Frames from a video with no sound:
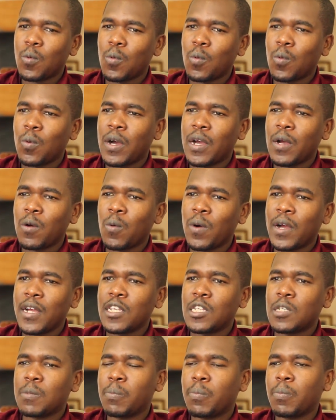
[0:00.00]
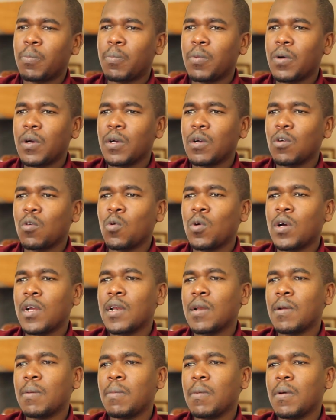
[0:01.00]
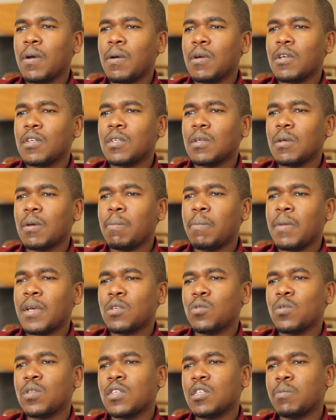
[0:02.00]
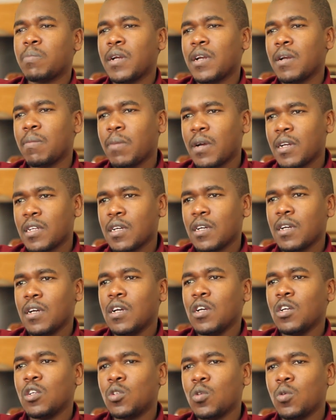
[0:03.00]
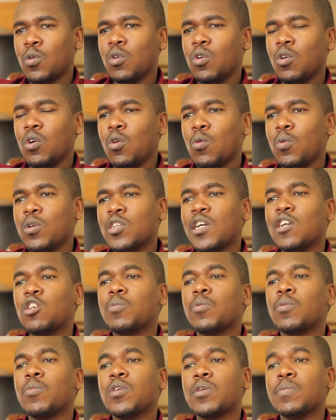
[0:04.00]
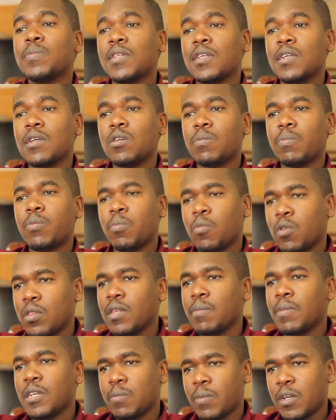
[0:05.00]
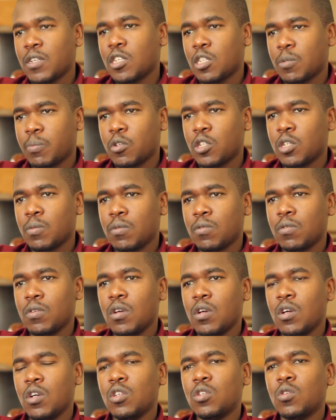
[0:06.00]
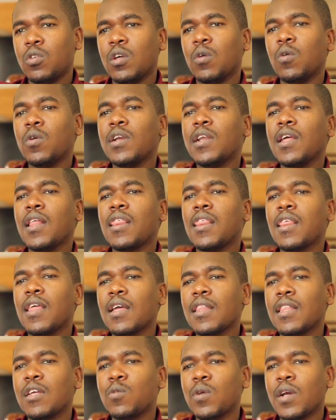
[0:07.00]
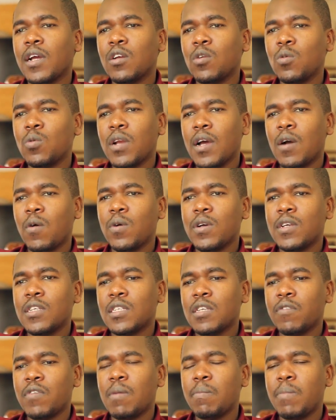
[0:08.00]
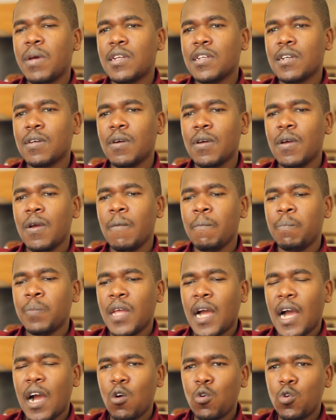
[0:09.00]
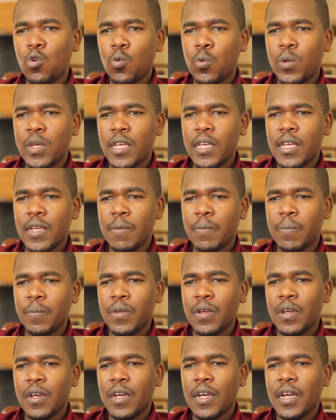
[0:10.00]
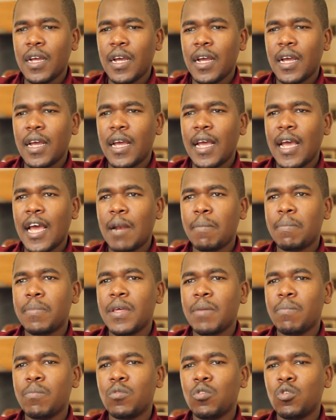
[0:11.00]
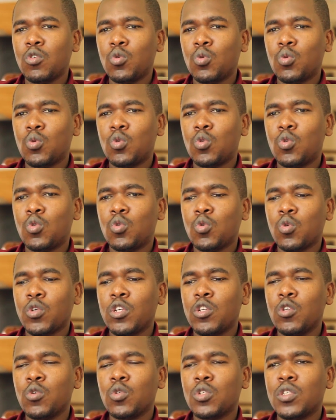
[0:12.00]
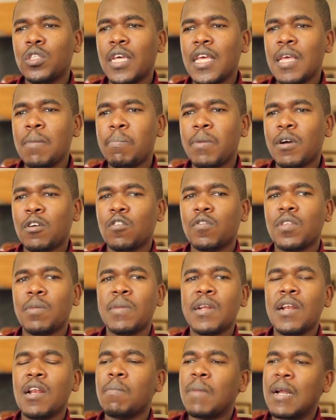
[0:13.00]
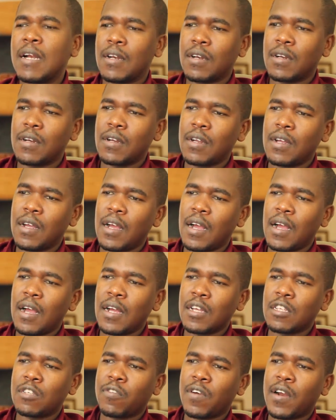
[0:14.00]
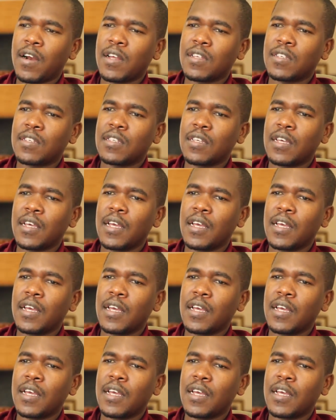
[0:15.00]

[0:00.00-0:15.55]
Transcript: why go and mess with his bread and butter? So we try to promote them as much as possible. So the only thing that we can do now is even better. How do we help them to reduce the impact of the middleman as far as